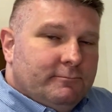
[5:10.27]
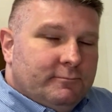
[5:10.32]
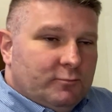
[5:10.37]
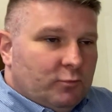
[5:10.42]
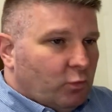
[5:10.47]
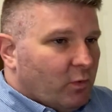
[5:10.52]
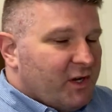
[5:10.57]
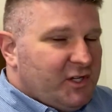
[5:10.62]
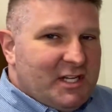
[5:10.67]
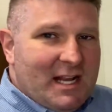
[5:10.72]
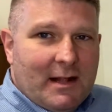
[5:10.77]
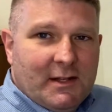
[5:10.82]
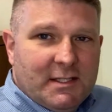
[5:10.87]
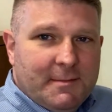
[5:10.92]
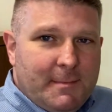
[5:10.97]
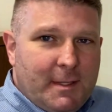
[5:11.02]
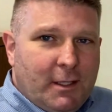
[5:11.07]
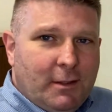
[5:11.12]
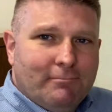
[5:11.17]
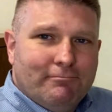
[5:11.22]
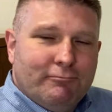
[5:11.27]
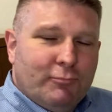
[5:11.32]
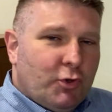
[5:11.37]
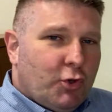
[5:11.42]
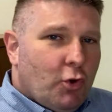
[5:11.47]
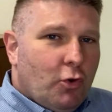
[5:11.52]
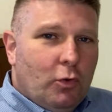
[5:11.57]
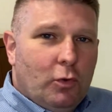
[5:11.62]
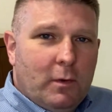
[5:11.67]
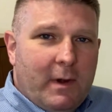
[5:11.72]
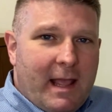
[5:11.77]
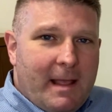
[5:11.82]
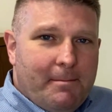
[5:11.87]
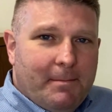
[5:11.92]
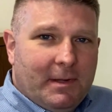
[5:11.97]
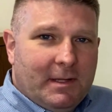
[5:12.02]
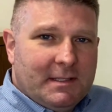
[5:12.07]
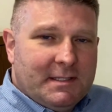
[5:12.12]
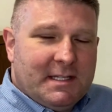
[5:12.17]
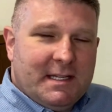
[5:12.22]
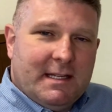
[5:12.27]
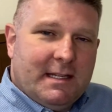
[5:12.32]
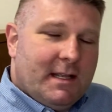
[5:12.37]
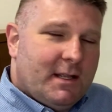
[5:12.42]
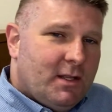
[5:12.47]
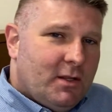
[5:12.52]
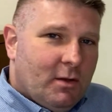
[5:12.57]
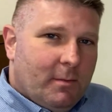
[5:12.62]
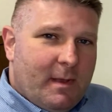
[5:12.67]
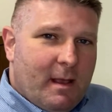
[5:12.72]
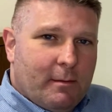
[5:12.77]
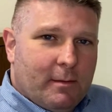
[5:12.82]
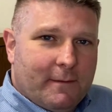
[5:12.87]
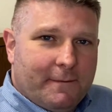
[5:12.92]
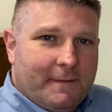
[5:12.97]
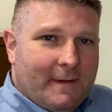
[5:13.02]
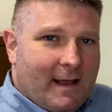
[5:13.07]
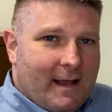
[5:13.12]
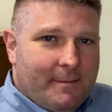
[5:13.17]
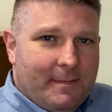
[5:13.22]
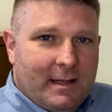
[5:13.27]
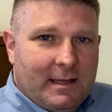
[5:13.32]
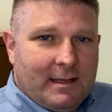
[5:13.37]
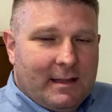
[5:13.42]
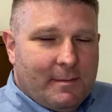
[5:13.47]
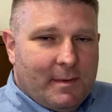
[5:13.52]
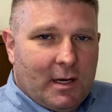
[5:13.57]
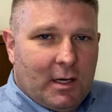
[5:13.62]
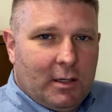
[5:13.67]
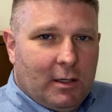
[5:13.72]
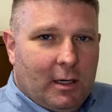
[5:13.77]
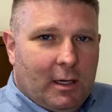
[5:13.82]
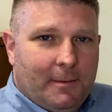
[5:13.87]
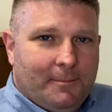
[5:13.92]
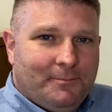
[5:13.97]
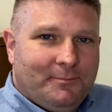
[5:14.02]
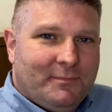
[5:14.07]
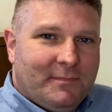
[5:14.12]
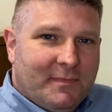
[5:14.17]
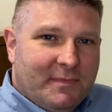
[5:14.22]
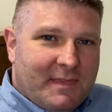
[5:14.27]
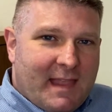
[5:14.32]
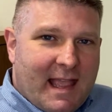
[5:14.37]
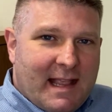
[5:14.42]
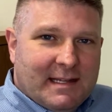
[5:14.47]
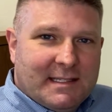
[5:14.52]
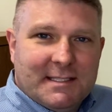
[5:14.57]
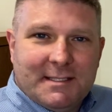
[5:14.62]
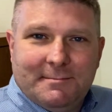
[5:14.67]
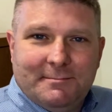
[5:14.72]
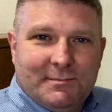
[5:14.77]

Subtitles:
reach out to me. Google Nate Bunty. You'll be able to find me. Give me a call. Thanks.